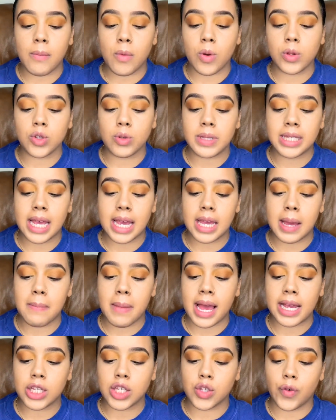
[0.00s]
going to be taking
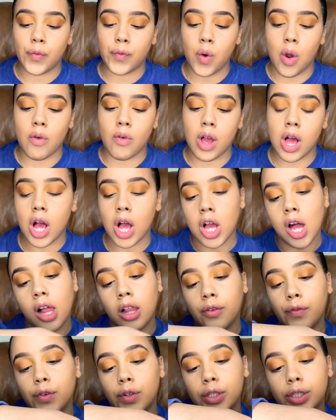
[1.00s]
my Sephora
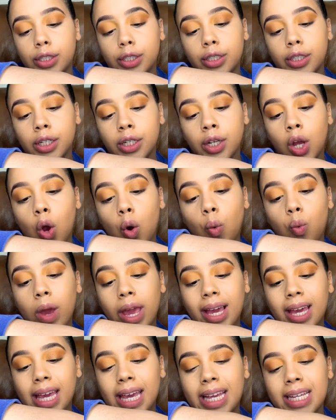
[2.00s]
Colorful
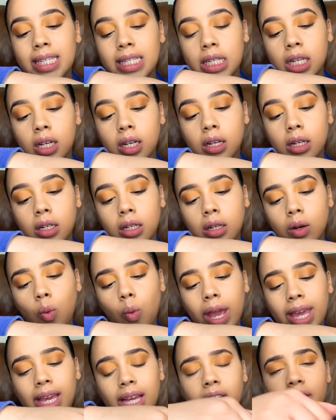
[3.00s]
Wink It
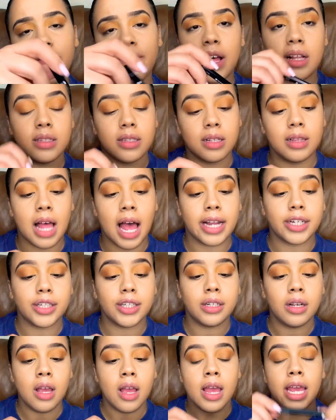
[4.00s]
Felt
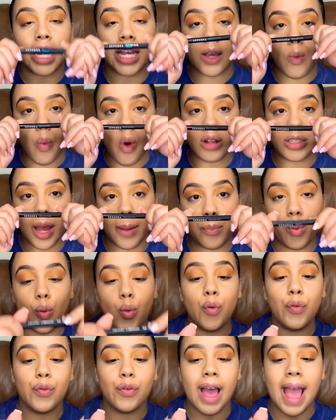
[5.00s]
Liner,
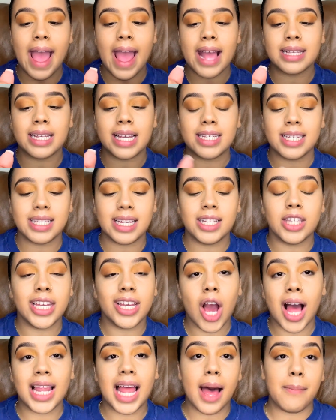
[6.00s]
waterproof, and it is in the
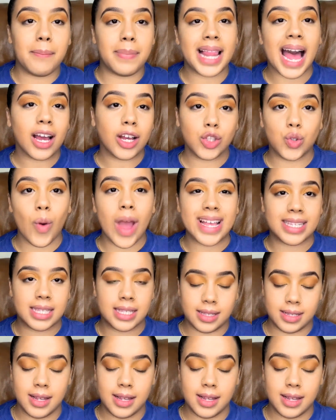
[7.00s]
color Black Dress